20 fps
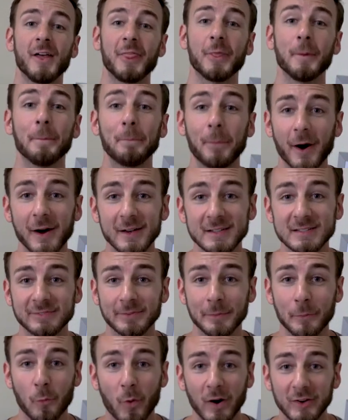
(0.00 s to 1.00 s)
The bus
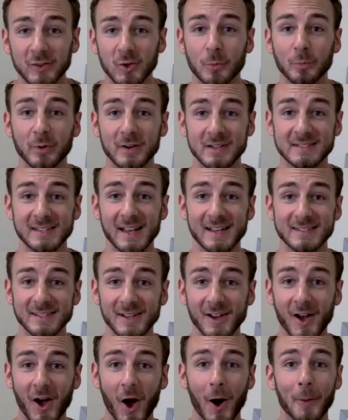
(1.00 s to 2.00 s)
from Puerto
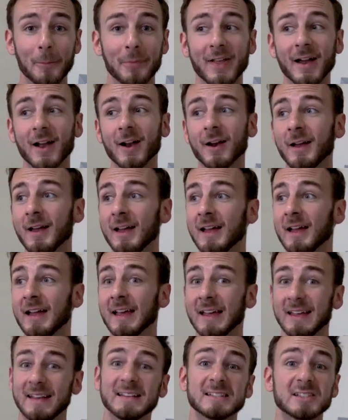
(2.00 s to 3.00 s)
Princesa up there
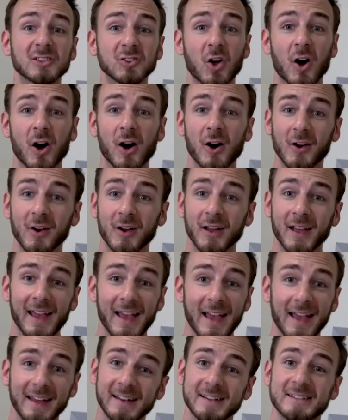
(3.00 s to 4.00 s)
is long
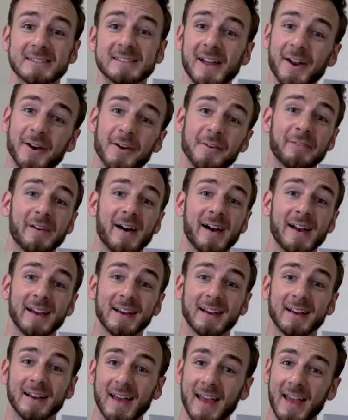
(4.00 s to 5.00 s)
and it's
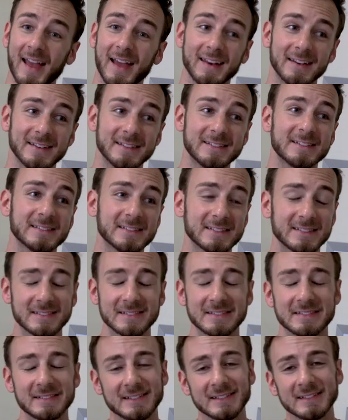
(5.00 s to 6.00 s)
terrifying, and just,
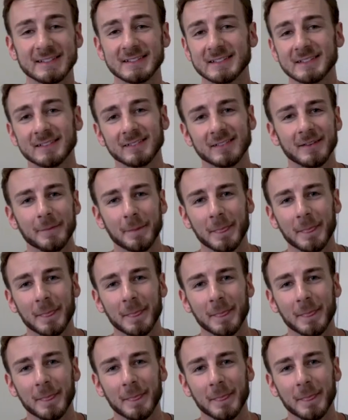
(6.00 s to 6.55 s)
just,